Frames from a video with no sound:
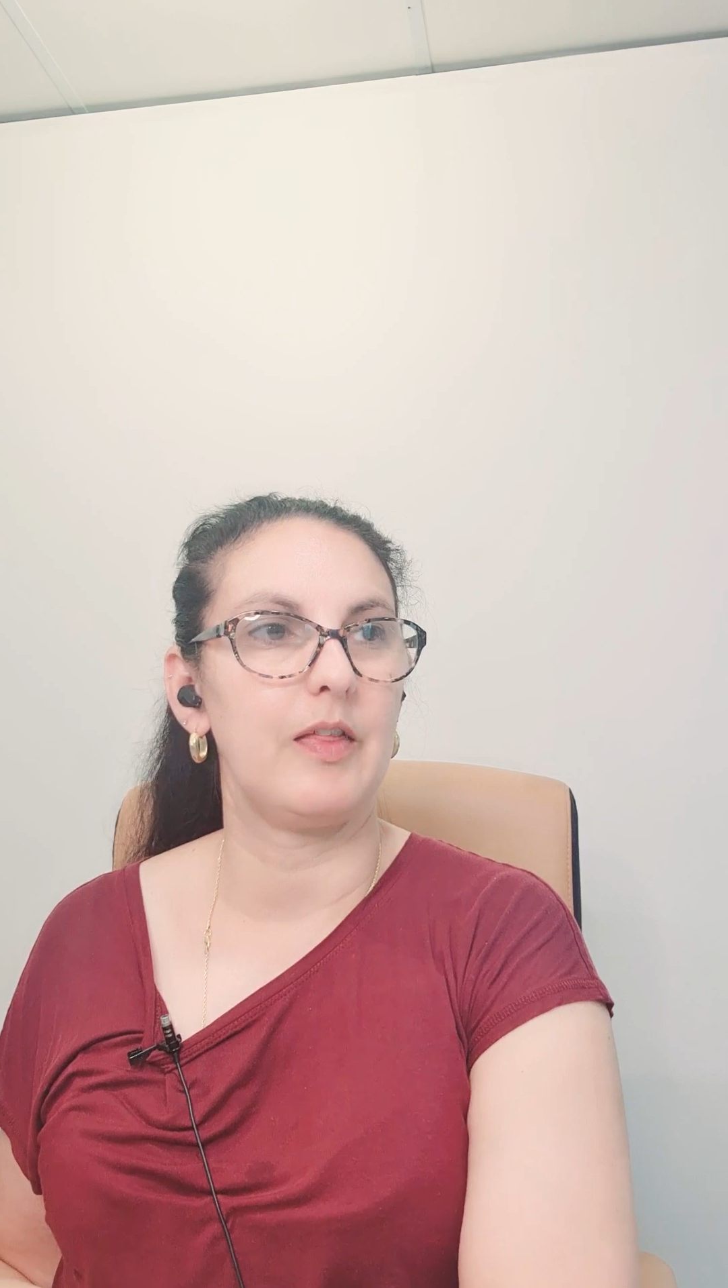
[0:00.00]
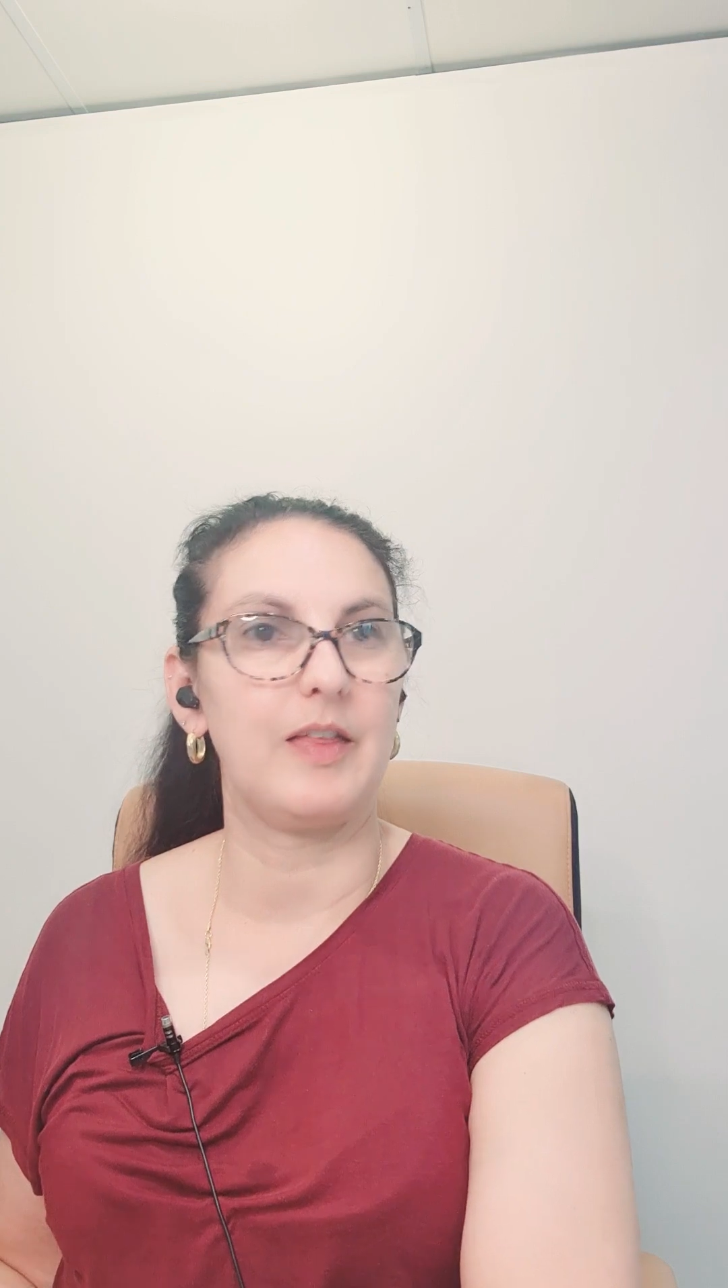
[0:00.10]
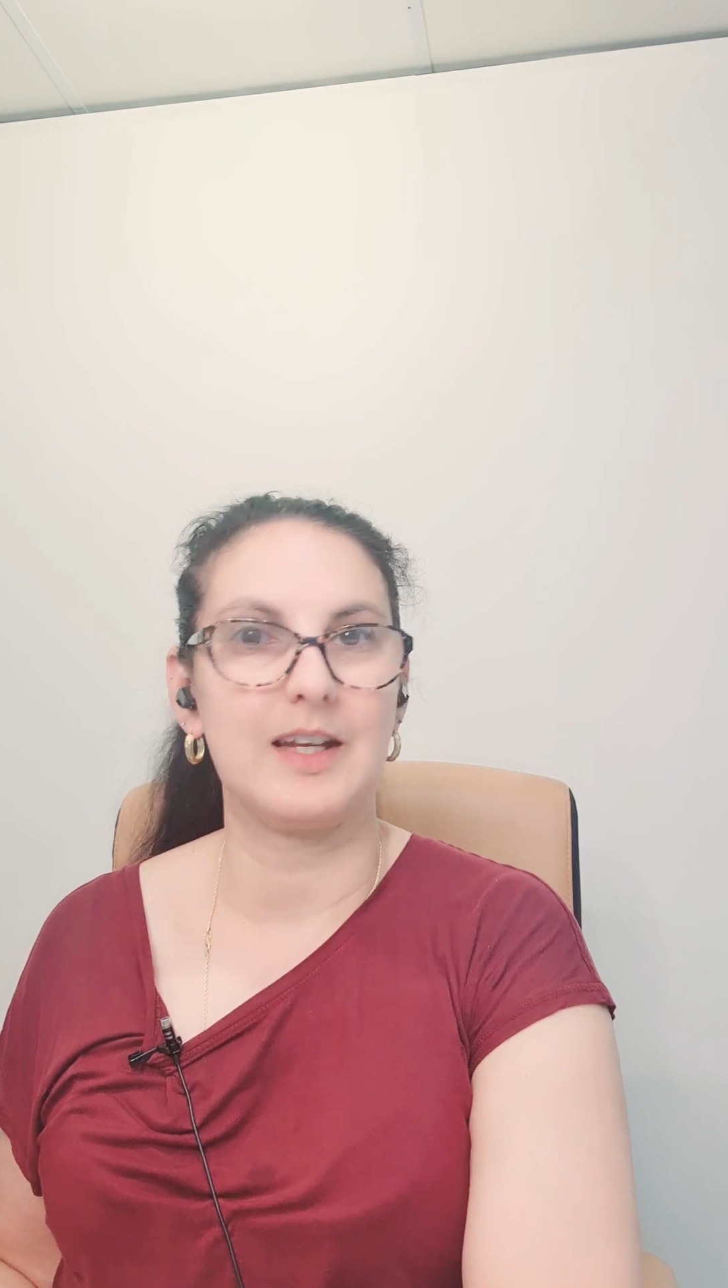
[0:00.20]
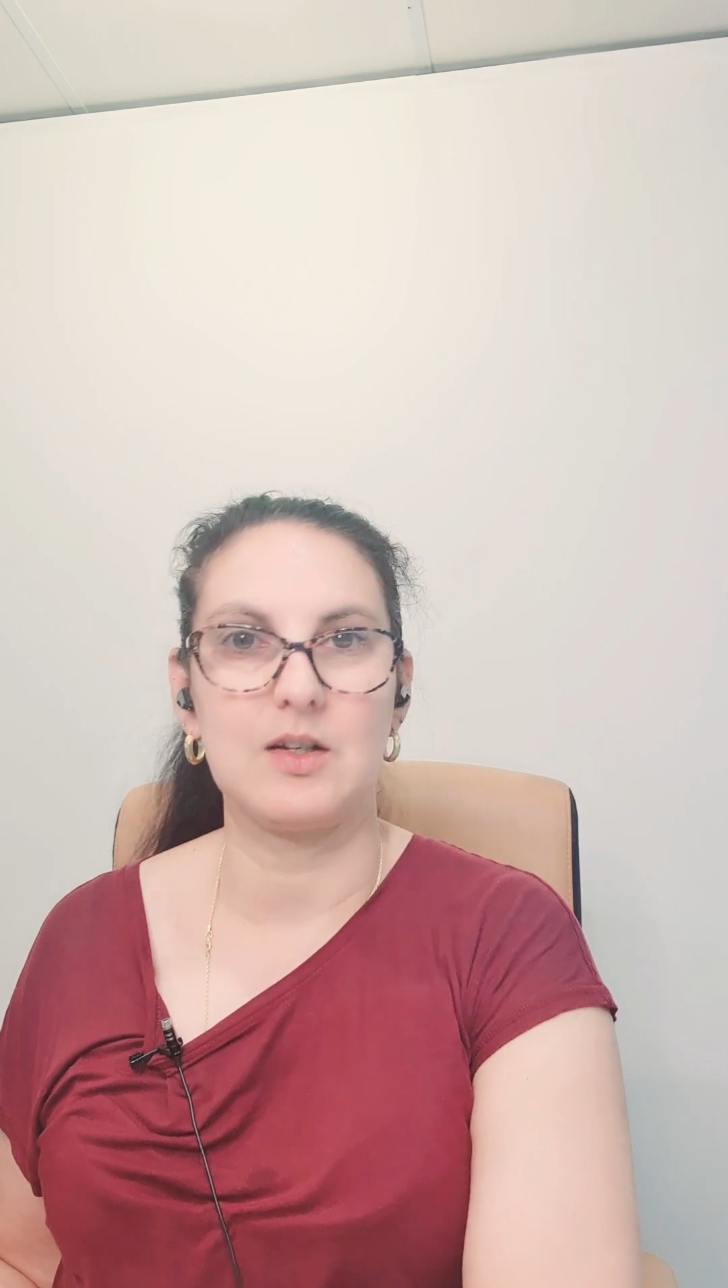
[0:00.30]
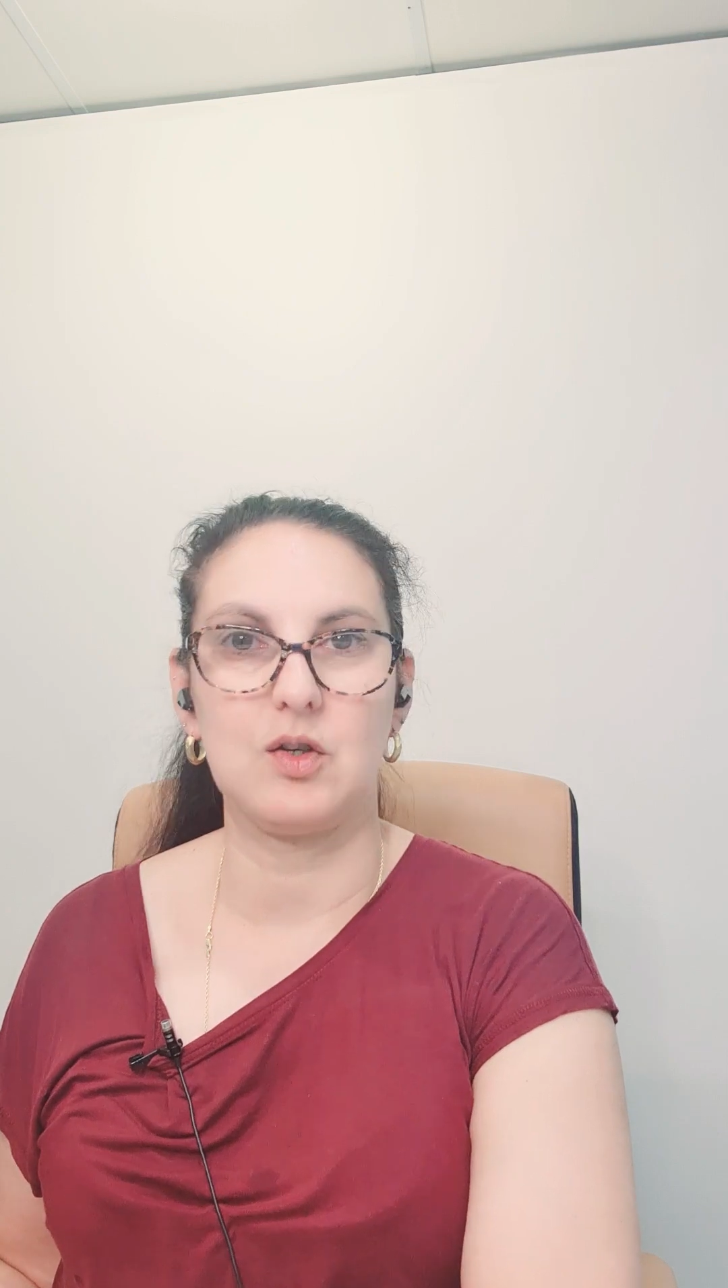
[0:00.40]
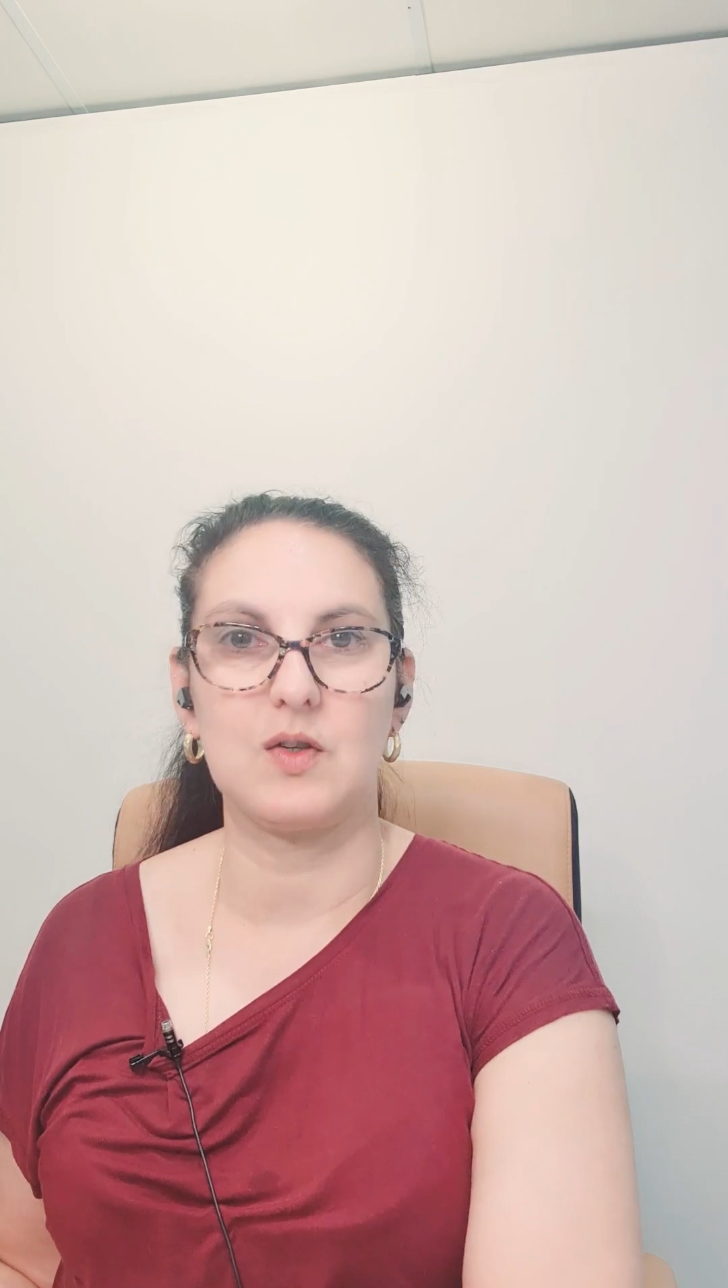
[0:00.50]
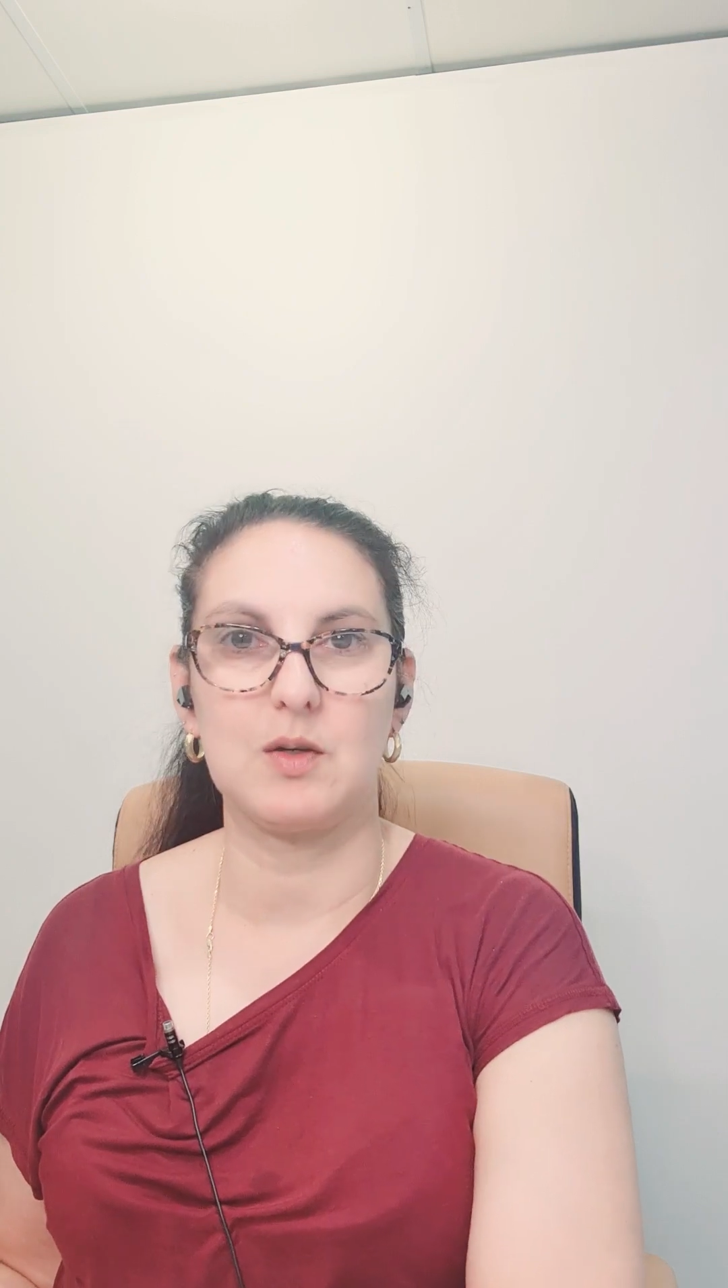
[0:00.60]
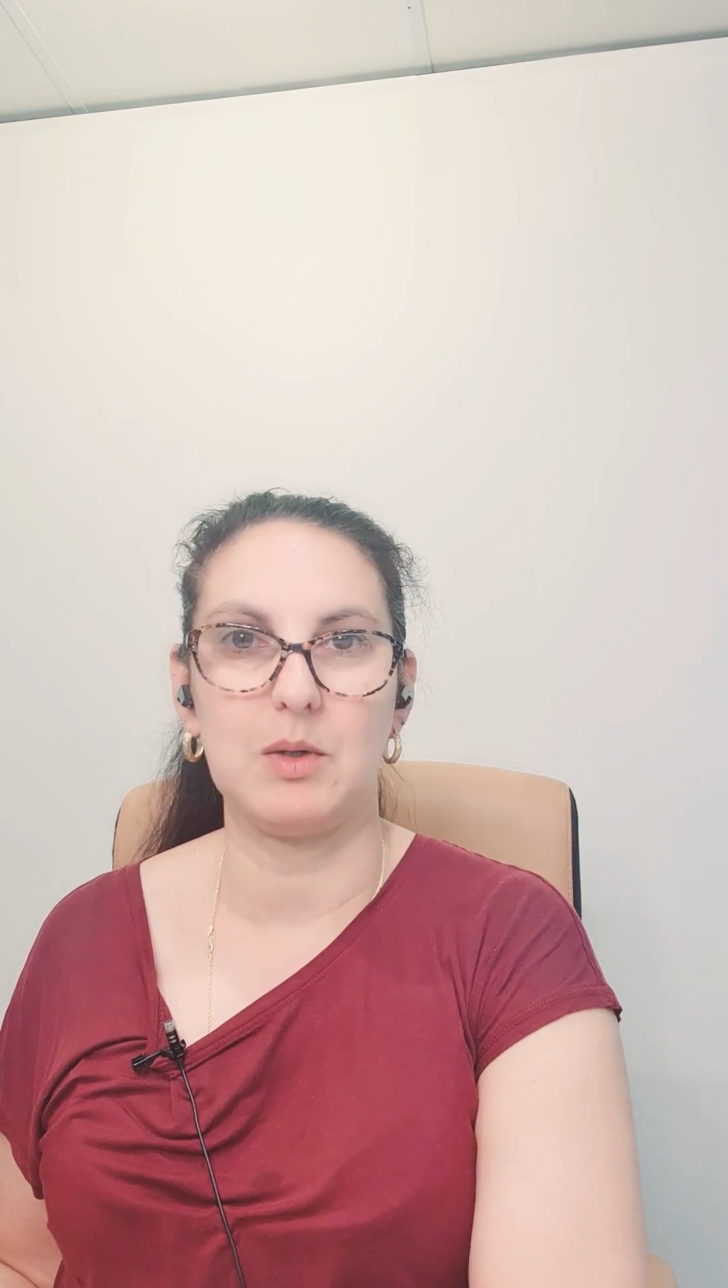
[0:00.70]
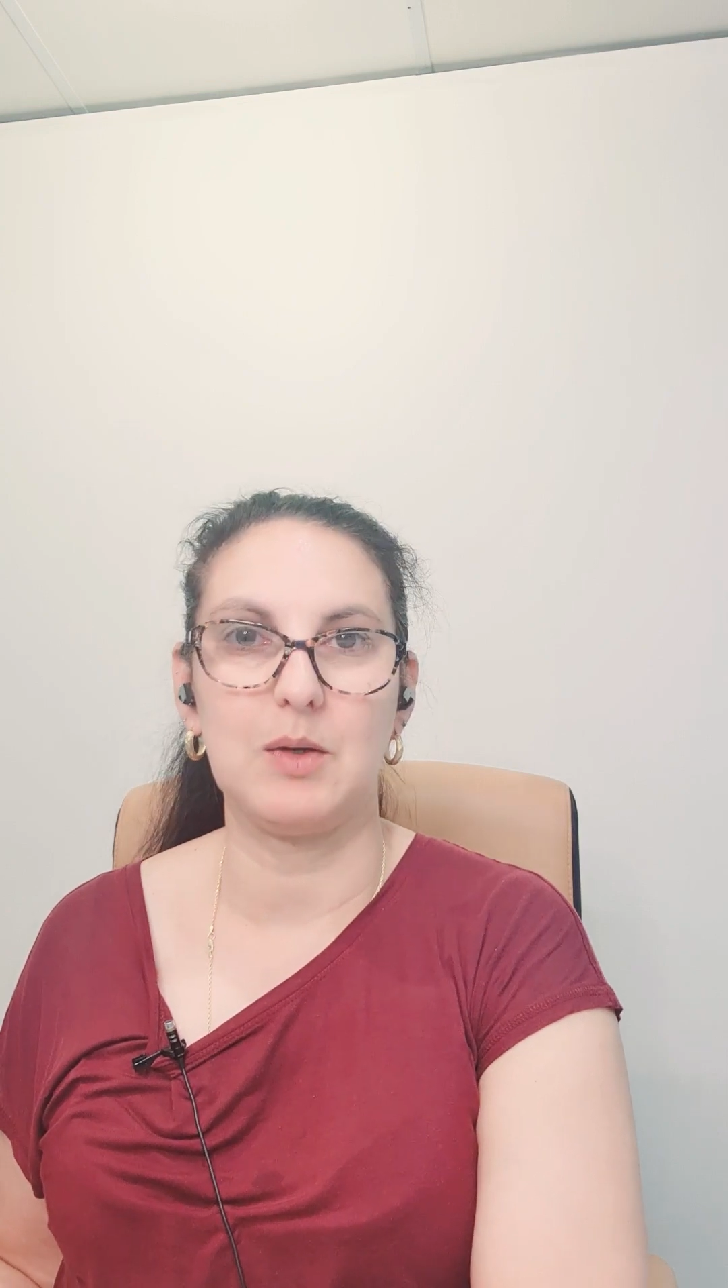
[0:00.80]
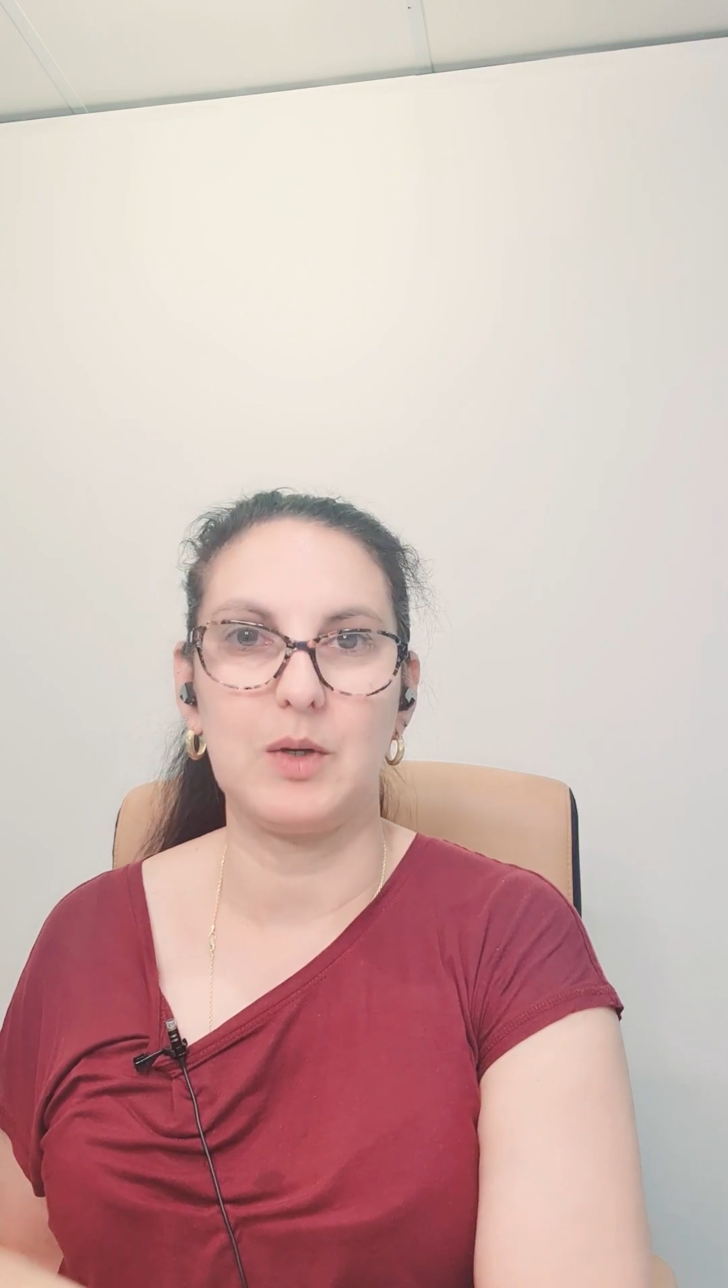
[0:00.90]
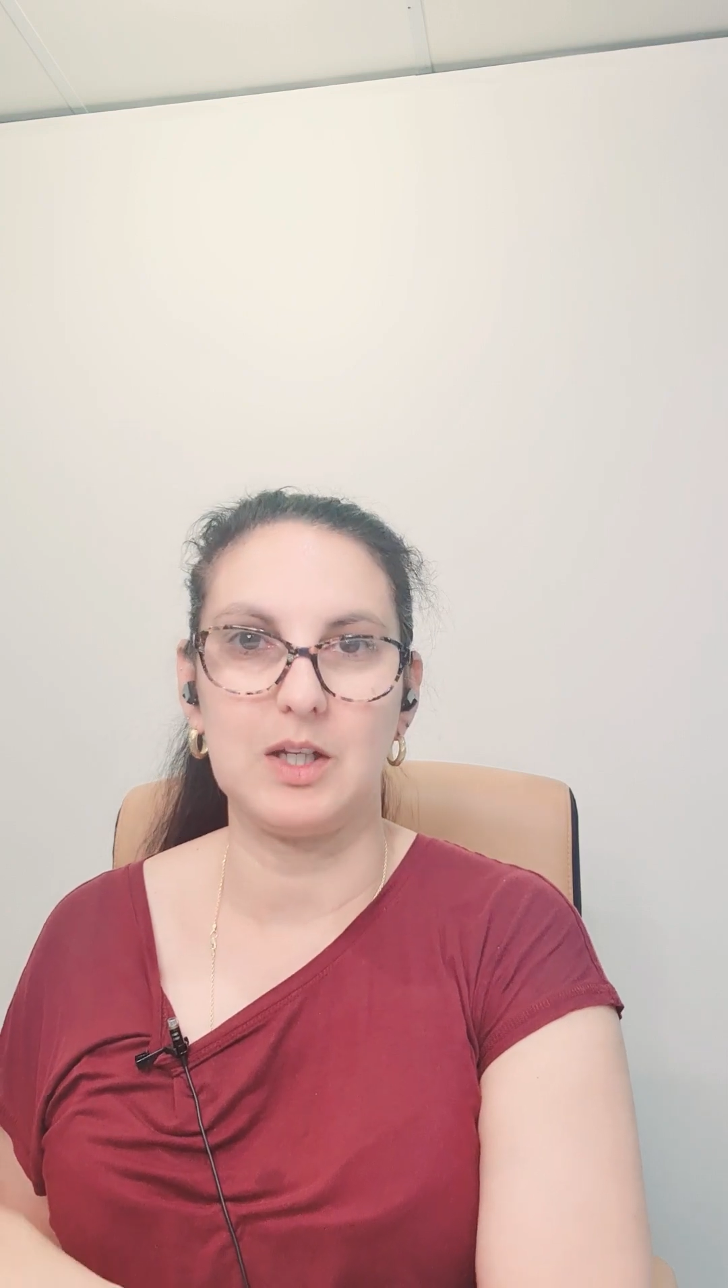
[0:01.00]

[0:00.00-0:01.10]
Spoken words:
things used to be when